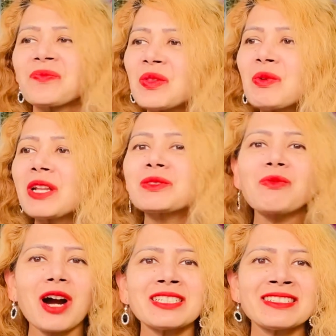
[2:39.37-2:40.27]
when I was
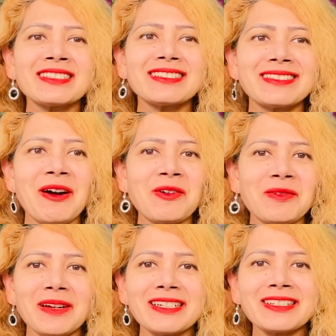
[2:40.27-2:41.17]
watching this
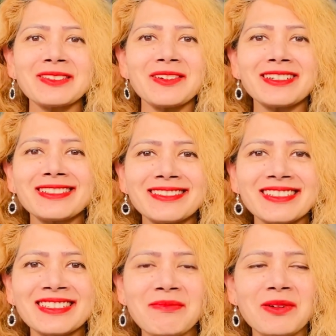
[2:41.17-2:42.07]
documentary, sorry, it's
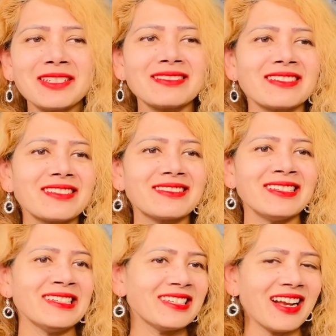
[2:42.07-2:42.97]
just a personal
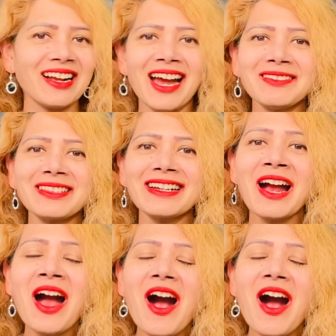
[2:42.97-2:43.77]
thing. I was like,